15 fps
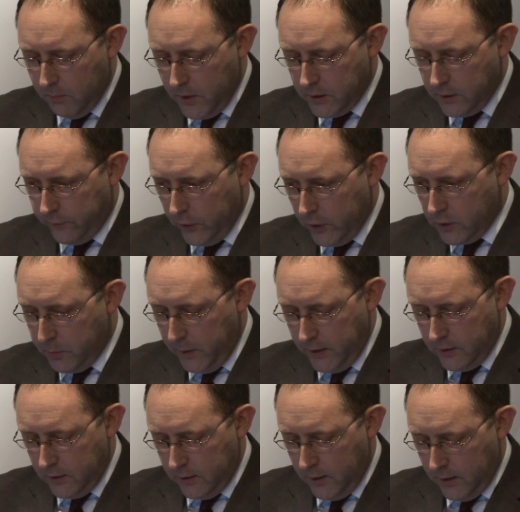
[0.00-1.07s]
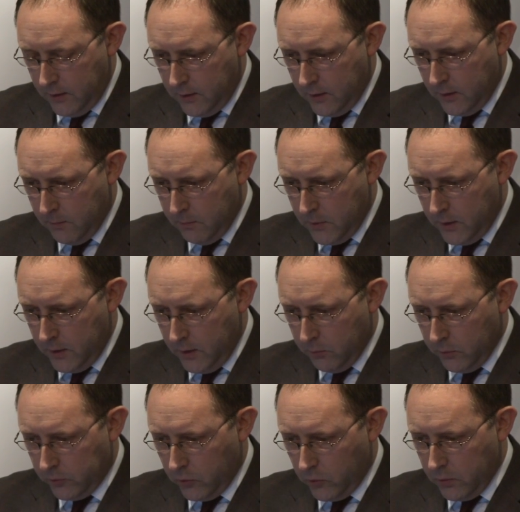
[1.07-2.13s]
as a first piece, and then
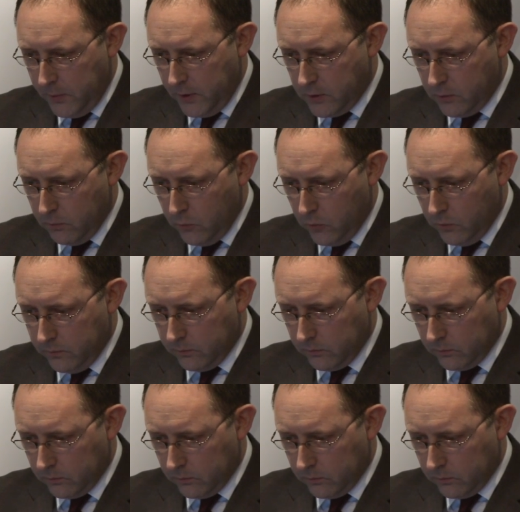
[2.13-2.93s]
we'll talk a bit some more.